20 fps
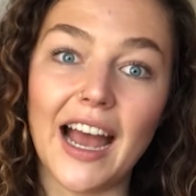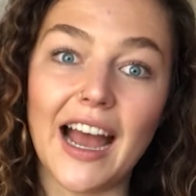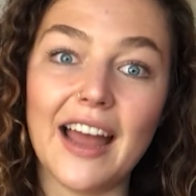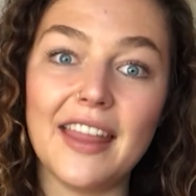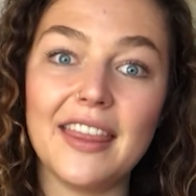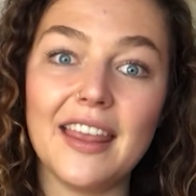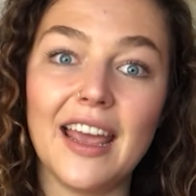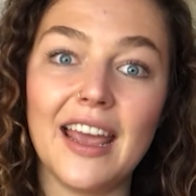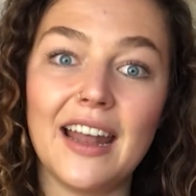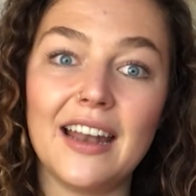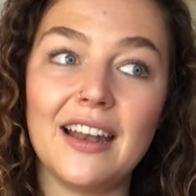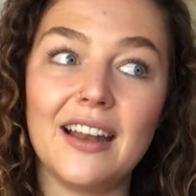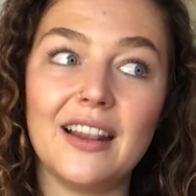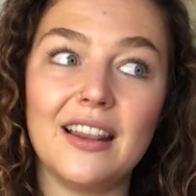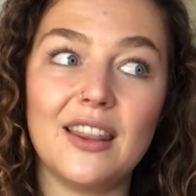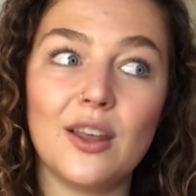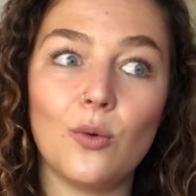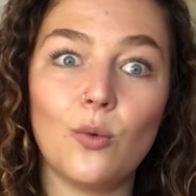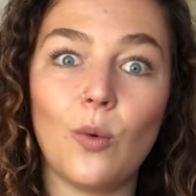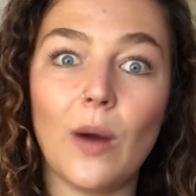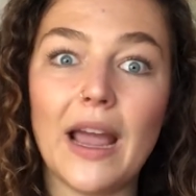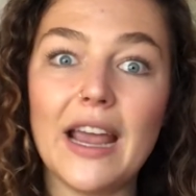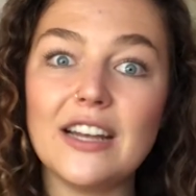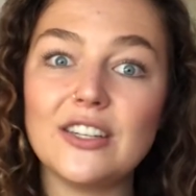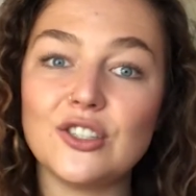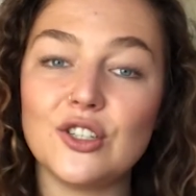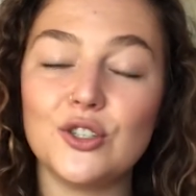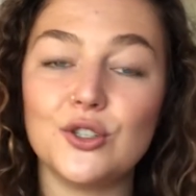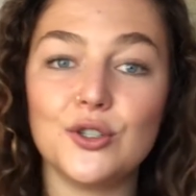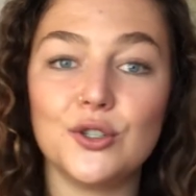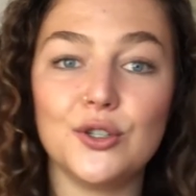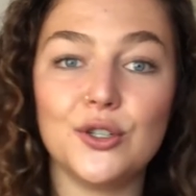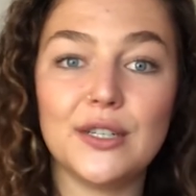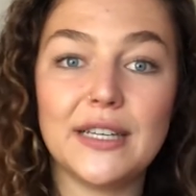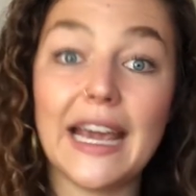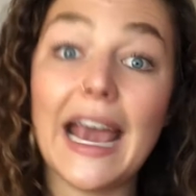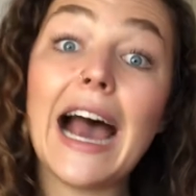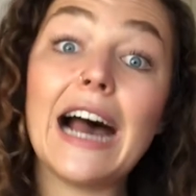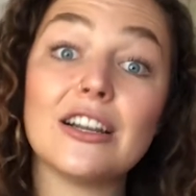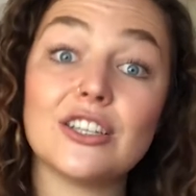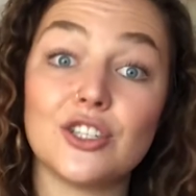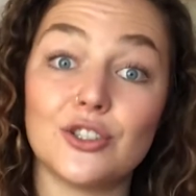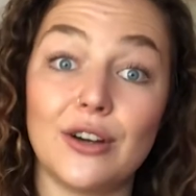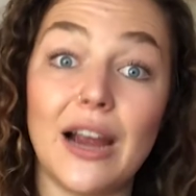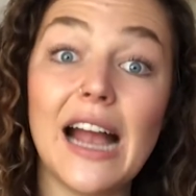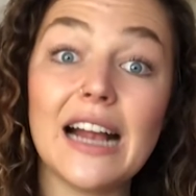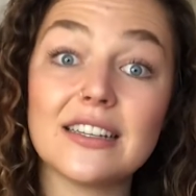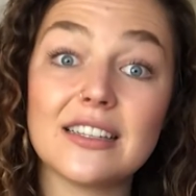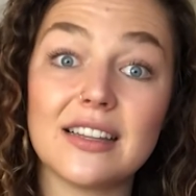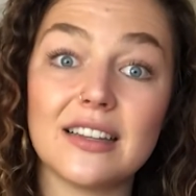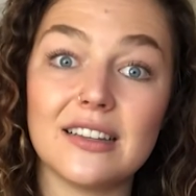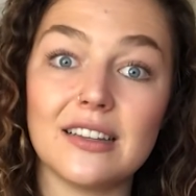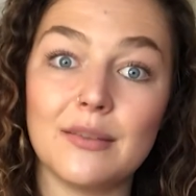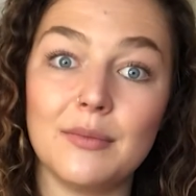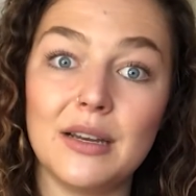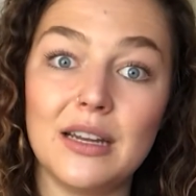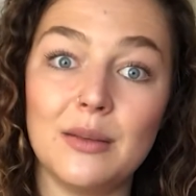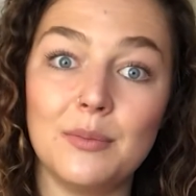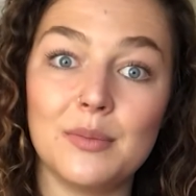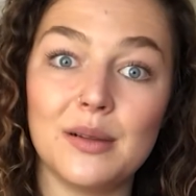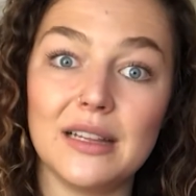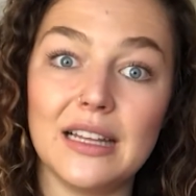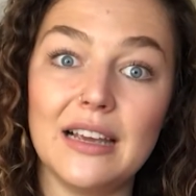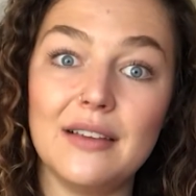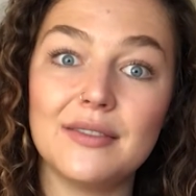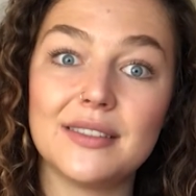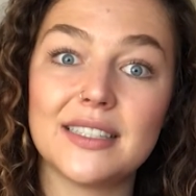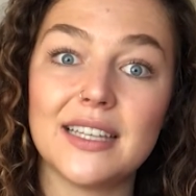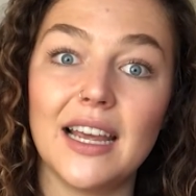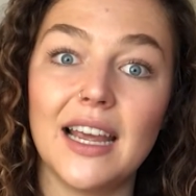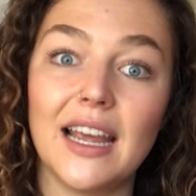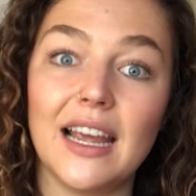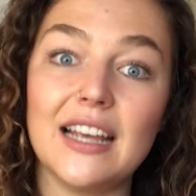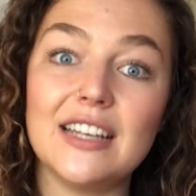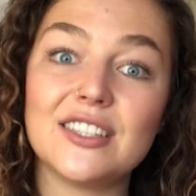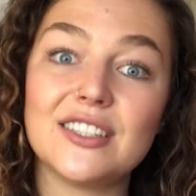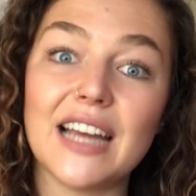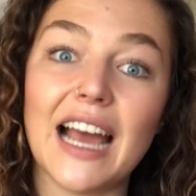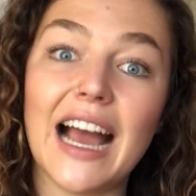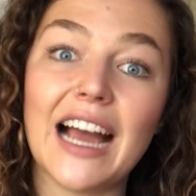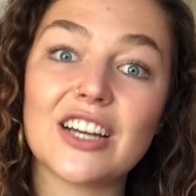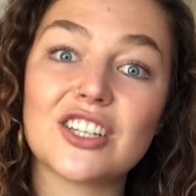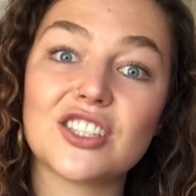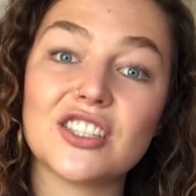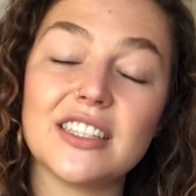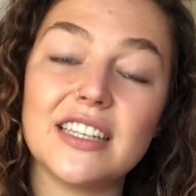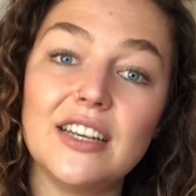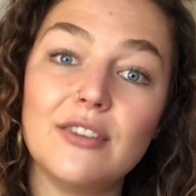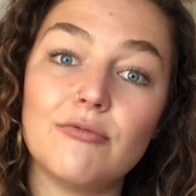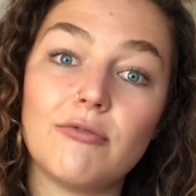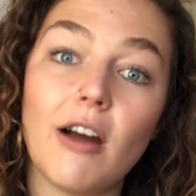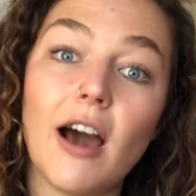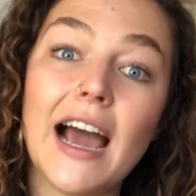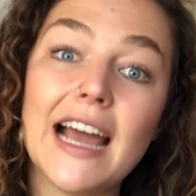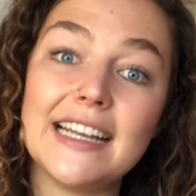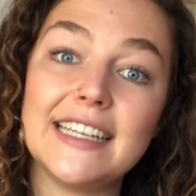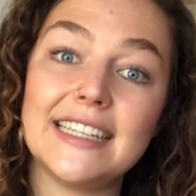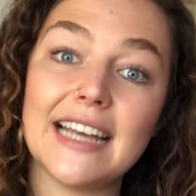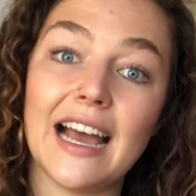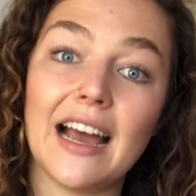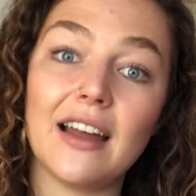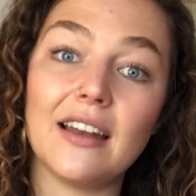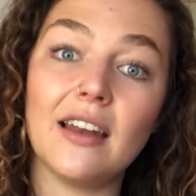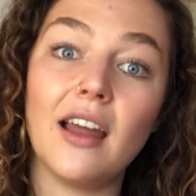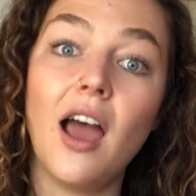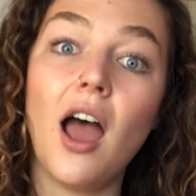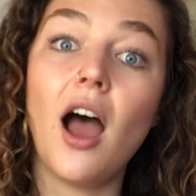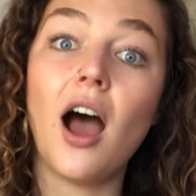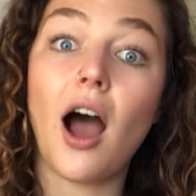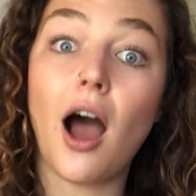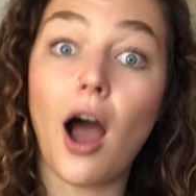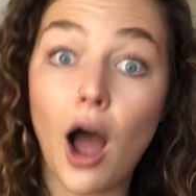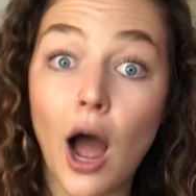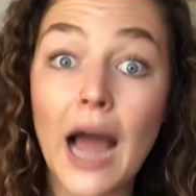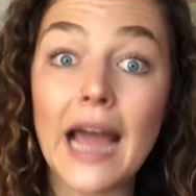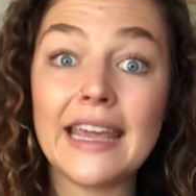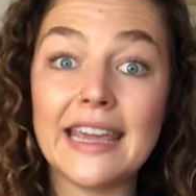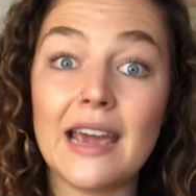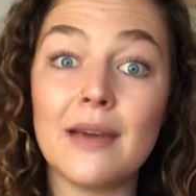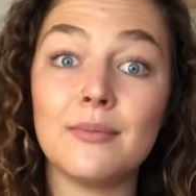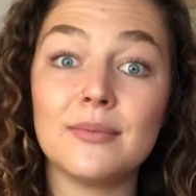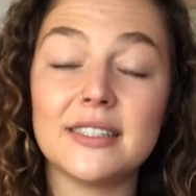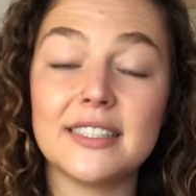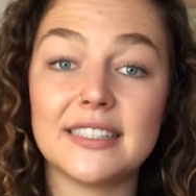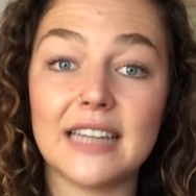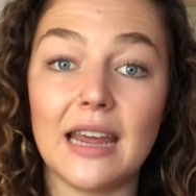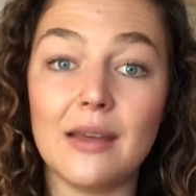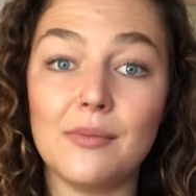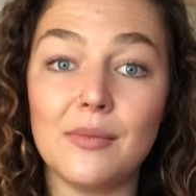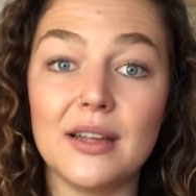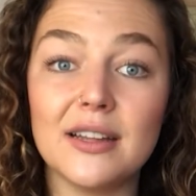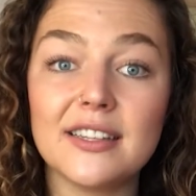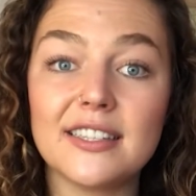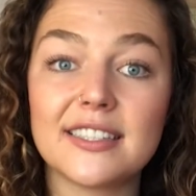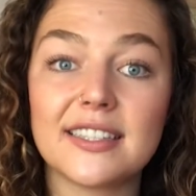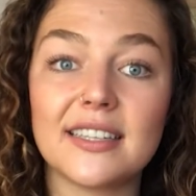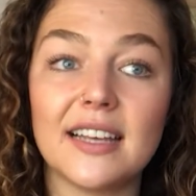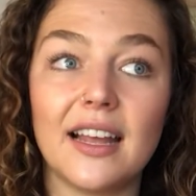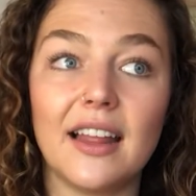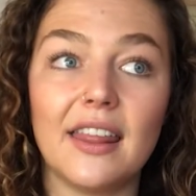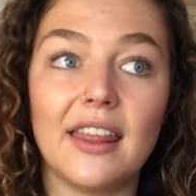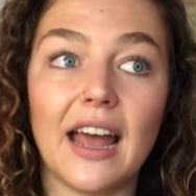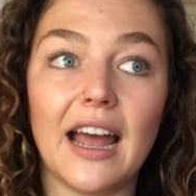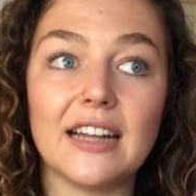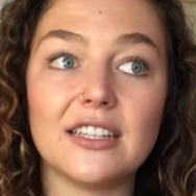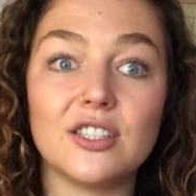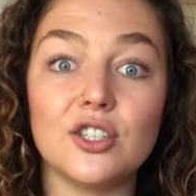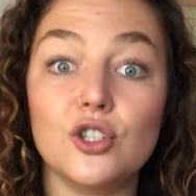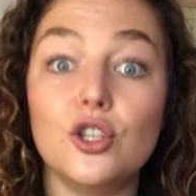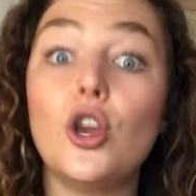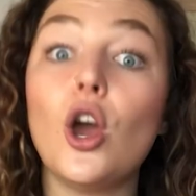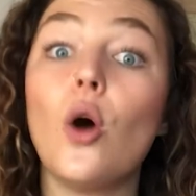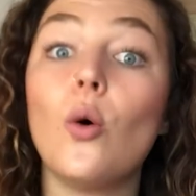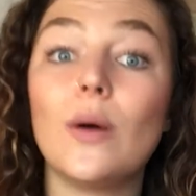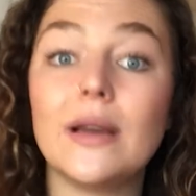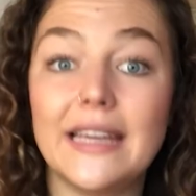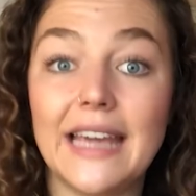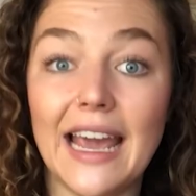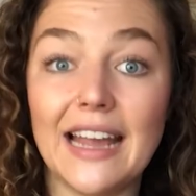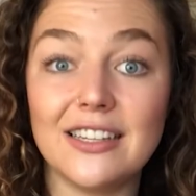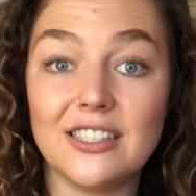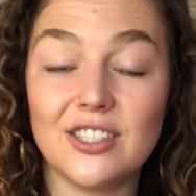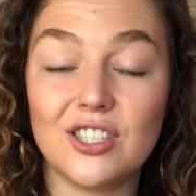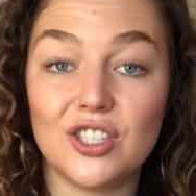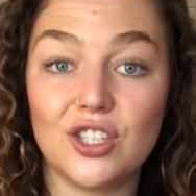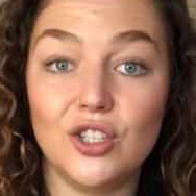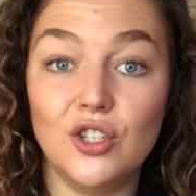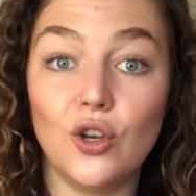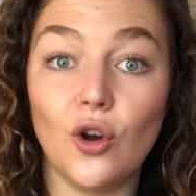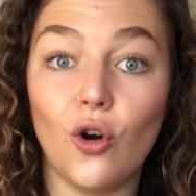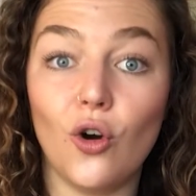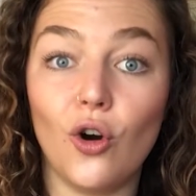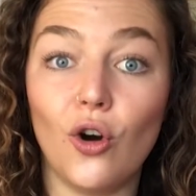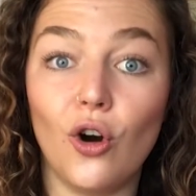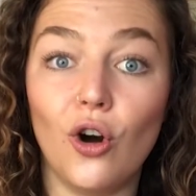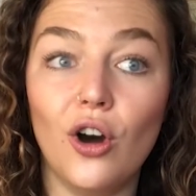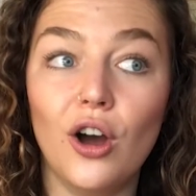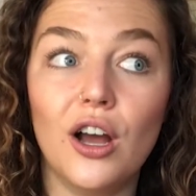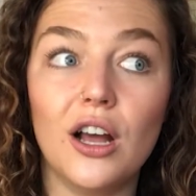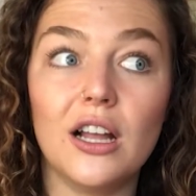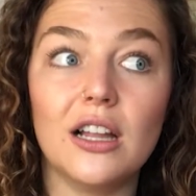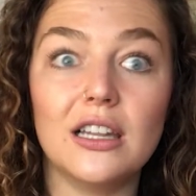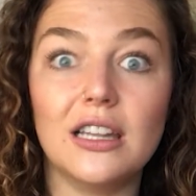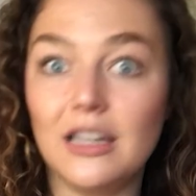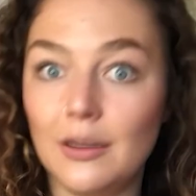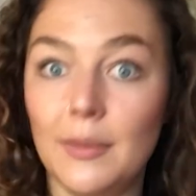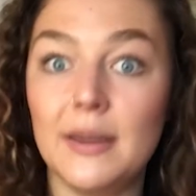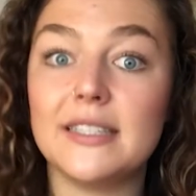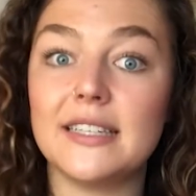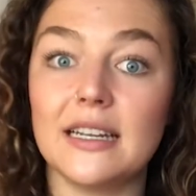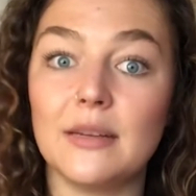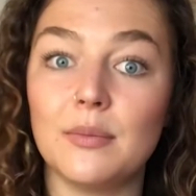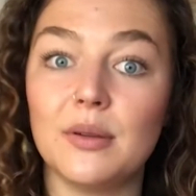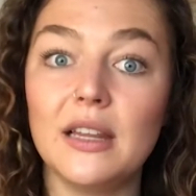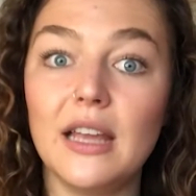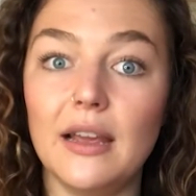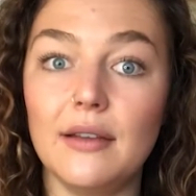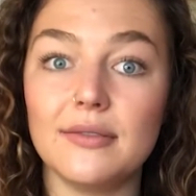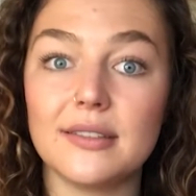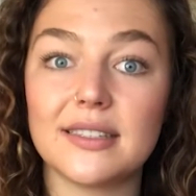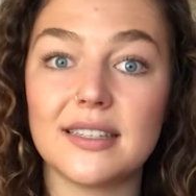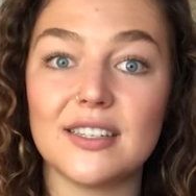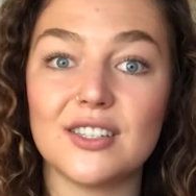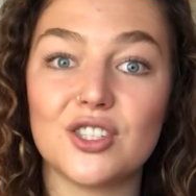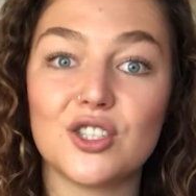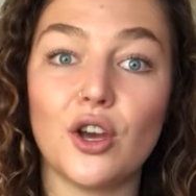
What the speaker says: And then the way to counteract the limiting beliefs is to actually write down I am statements that go against your limiting beliefs.